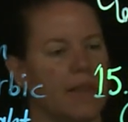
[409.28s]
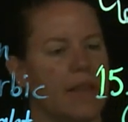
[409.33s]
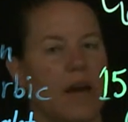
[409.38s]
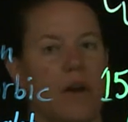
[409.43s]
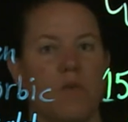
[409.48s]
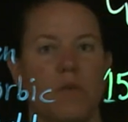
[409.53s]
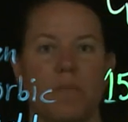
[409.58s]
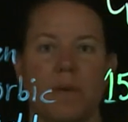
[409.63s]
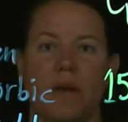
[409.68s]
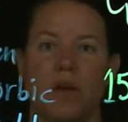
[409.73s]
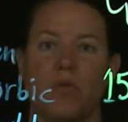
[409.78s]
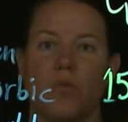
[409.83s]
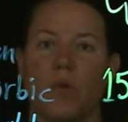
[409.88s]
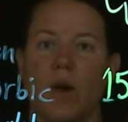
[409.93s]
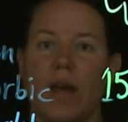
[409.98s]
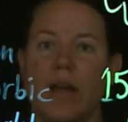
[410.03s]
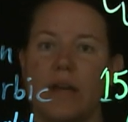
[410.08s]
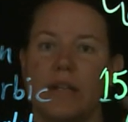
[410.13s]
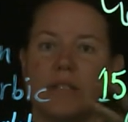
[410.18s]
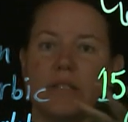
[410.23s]
That would be
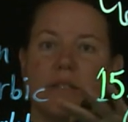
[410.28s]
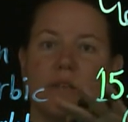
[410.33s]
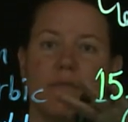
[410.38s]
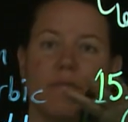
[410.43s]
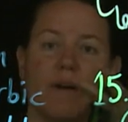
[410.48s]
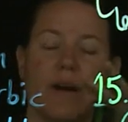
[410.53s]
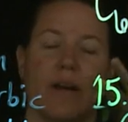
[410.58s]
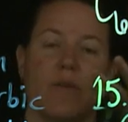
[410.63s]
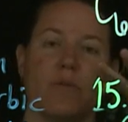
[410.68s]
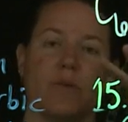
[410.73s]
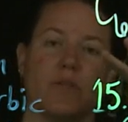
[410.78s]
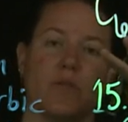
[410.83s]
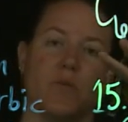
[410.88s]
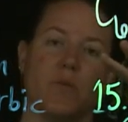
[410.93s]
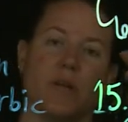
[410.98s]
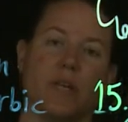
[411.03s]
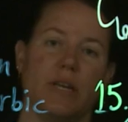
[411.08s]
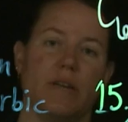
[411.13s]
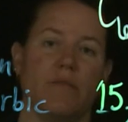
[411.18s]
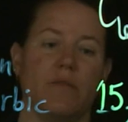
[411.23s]
great if I was
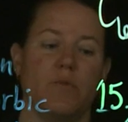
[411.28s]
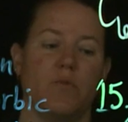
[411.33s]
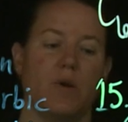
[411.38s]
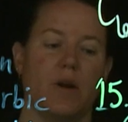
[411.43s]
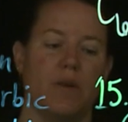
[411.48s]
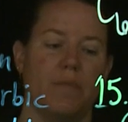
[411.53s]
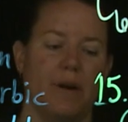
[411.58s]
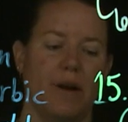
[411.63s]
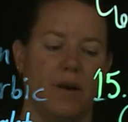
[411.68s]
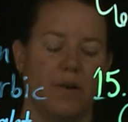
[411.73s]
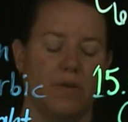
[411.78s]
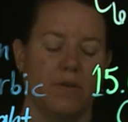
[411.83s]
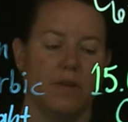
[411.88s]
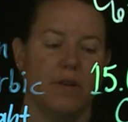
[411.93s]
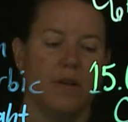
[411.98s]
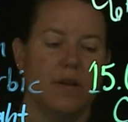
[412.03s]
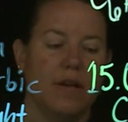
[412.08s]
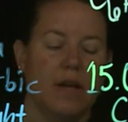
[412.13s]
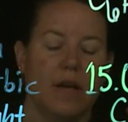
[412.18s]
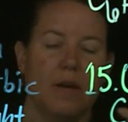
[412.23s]
only given one amount.
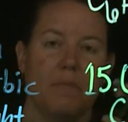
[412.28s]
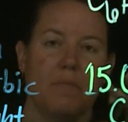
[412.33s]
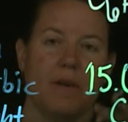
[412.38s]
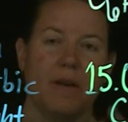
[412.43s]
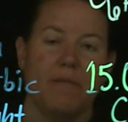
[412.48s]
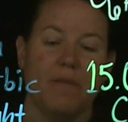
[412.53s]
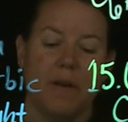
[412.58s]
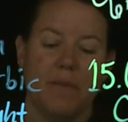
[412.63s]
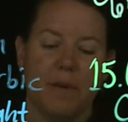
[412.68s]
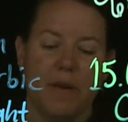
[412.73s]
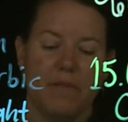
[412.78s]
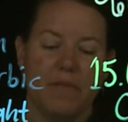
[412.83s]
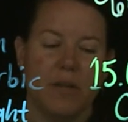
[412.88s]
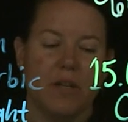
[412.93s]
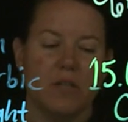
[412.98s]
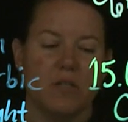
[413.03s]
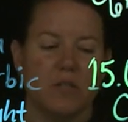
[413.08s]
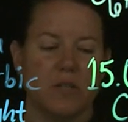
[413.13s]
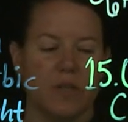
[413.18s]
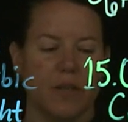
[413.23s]
But if I'm
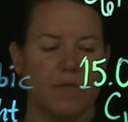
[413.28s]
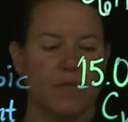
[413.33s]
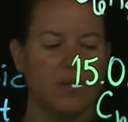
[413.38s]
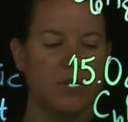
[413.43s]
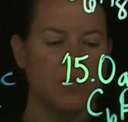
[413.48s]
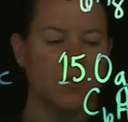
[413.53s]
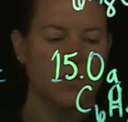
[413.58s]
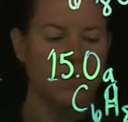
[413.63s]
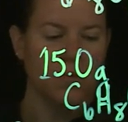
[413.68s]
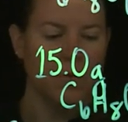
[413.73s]
giving, given two